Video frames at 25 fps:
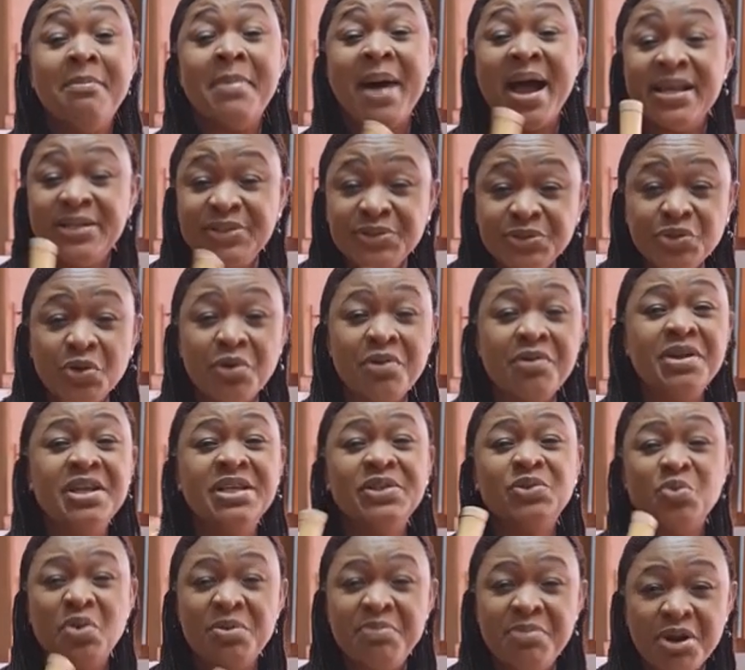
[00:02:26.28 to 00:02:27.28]
My
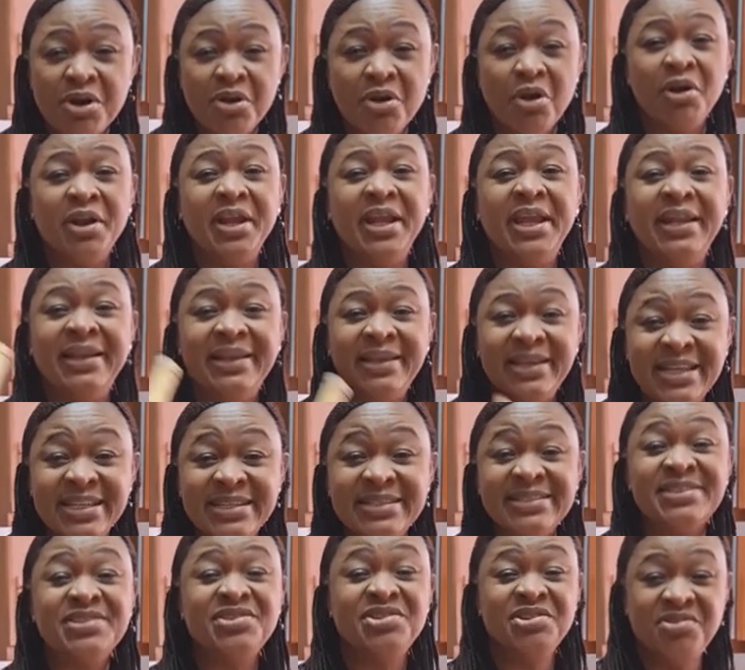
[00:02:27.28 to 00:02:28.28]
stories will be running
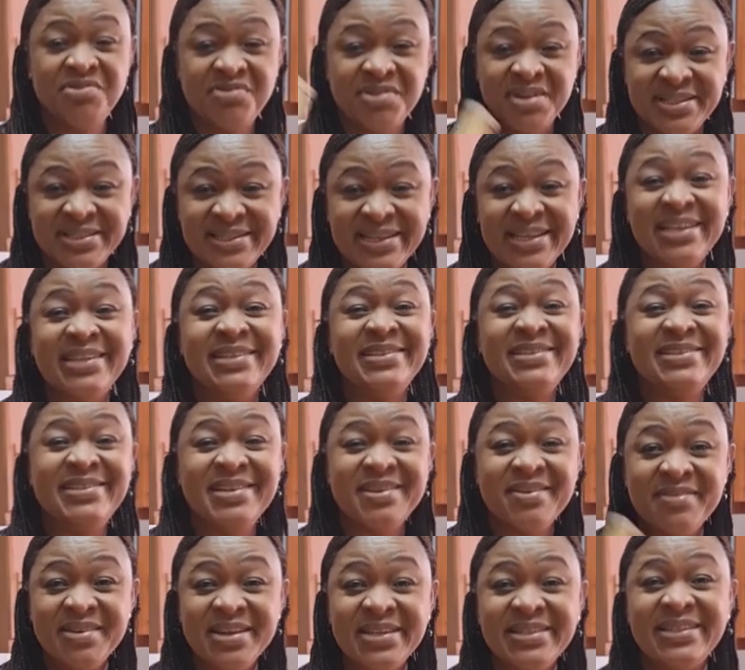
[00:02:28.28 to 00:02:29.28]
in series, in
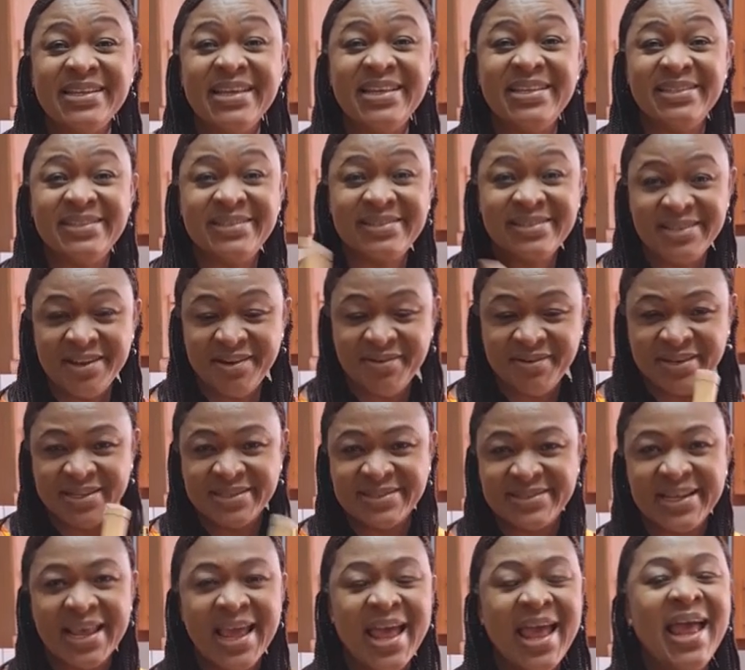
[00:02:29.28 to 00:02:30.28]
series, in
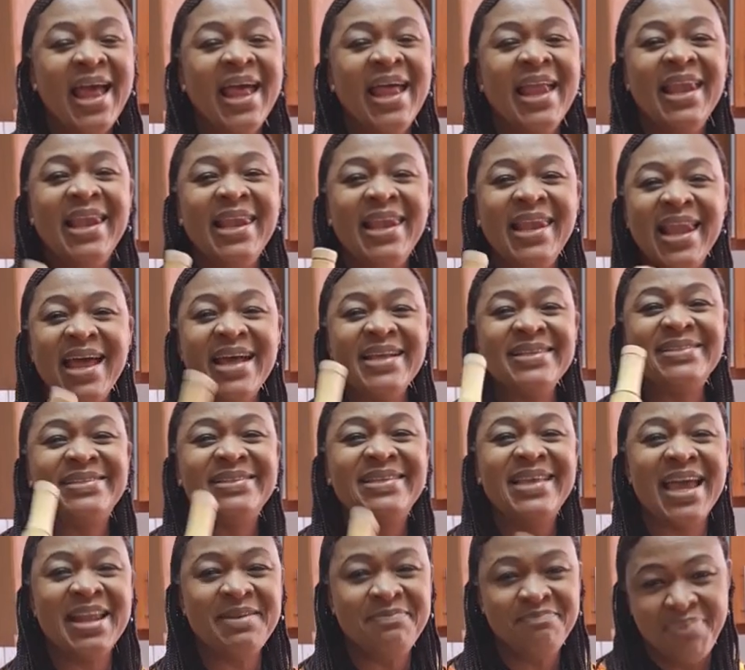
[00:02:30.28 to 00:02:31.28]
series.
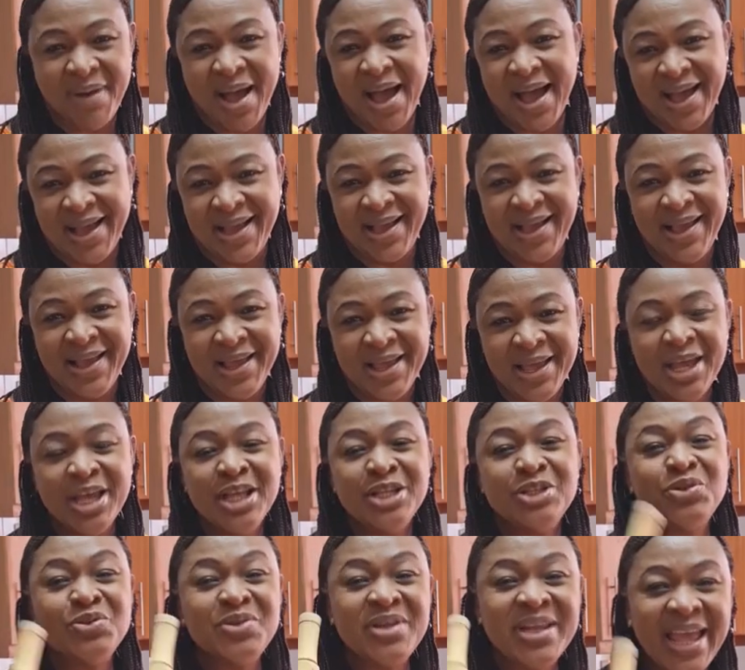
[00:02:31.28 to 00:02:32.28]
Let's get back
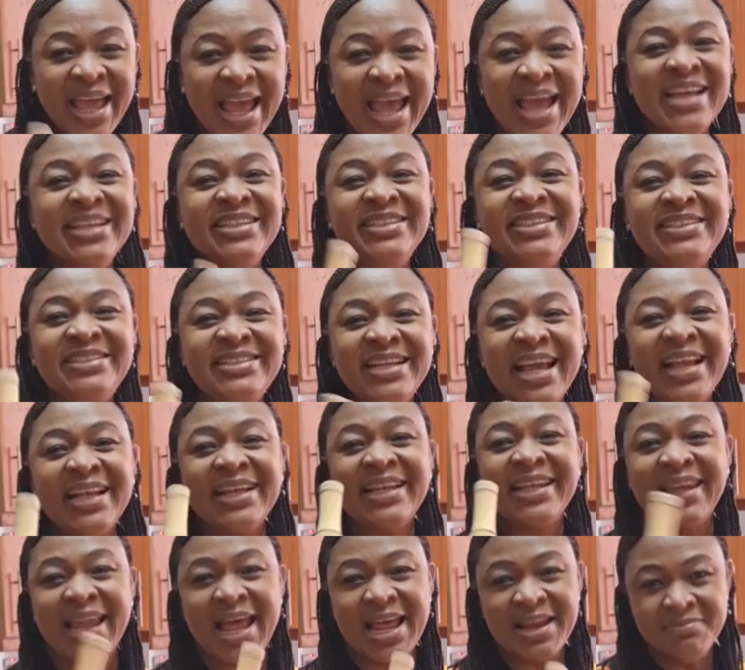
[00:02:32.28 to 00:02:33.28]
to the
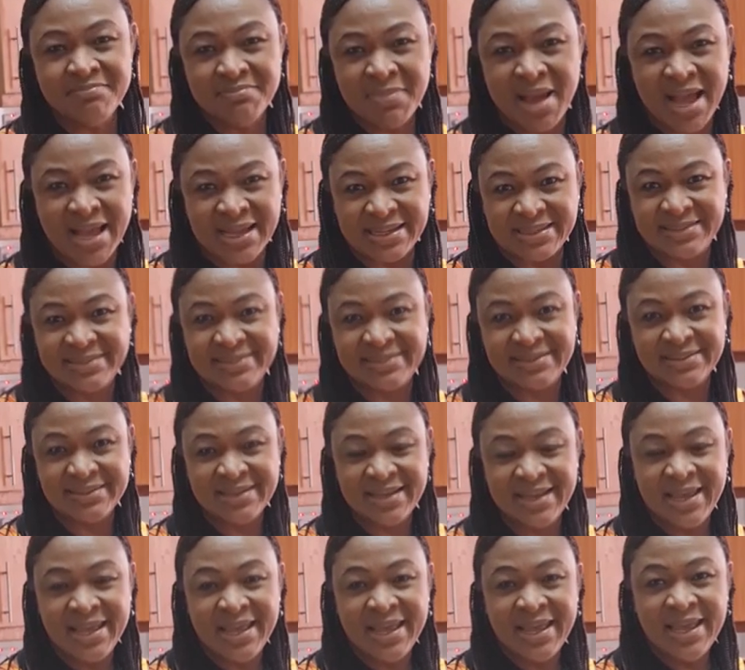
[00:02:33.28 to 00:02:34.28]
ancient
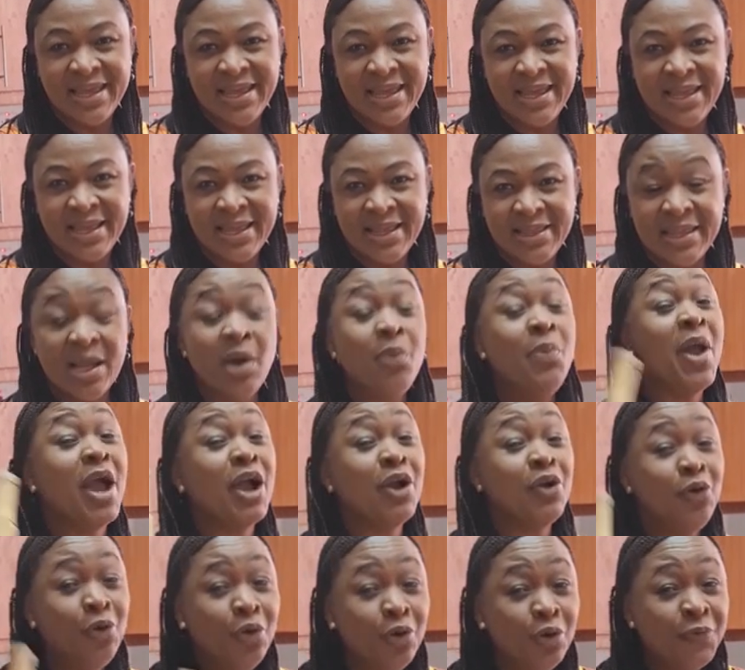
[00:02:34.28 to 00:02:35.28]
landmarks. They
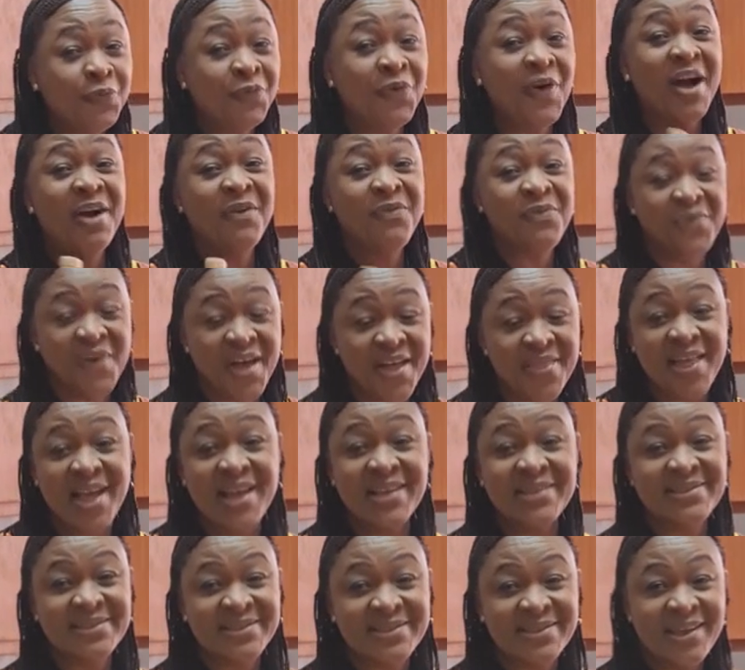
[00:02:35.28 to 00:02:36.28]
were good for our
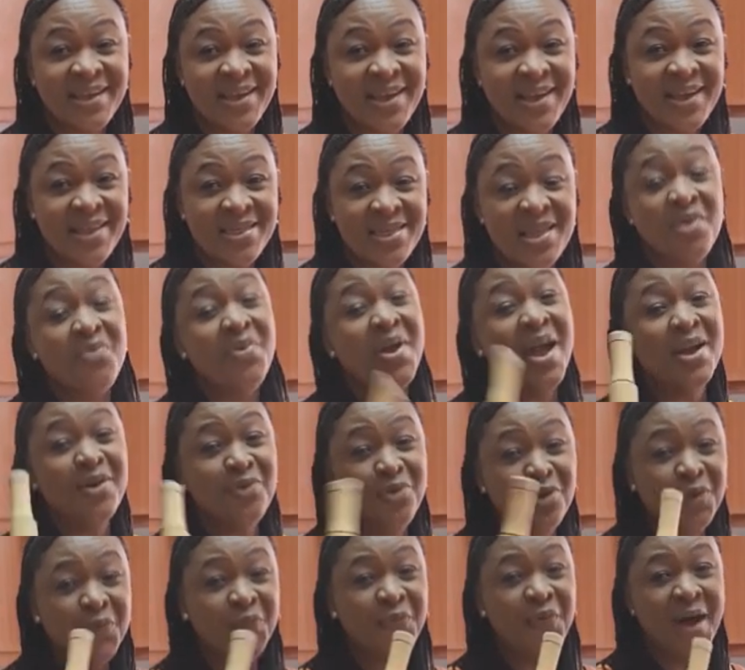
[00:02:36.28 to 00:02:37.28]
fathers. They
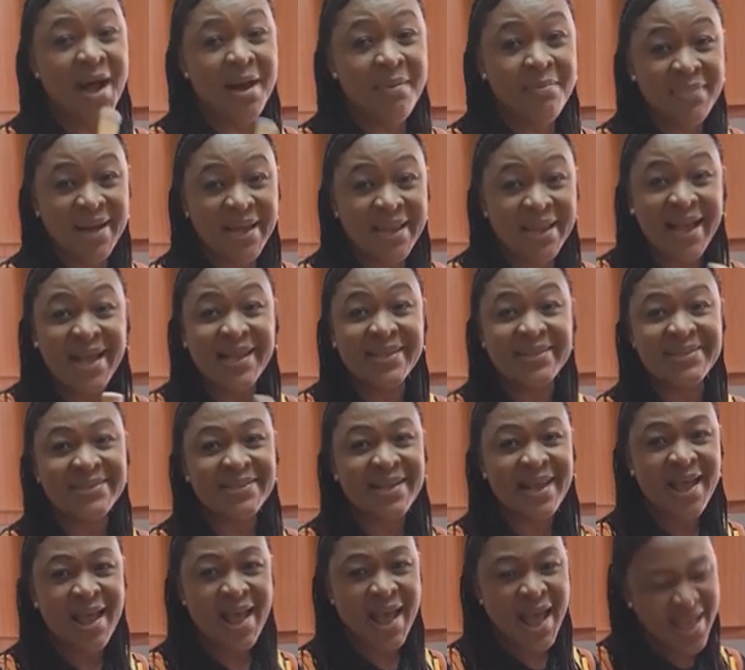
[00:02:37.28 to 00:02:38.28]
were good for our
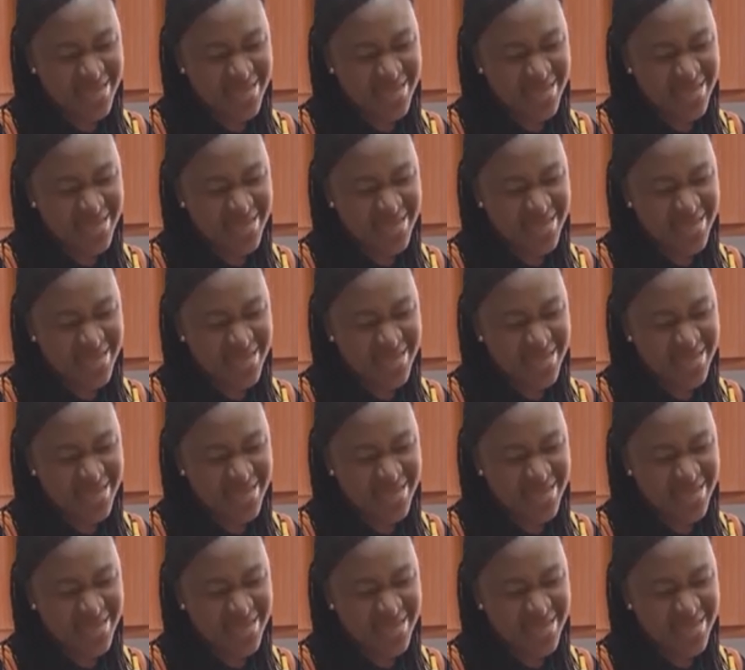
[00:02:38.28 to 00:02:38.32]
mothers.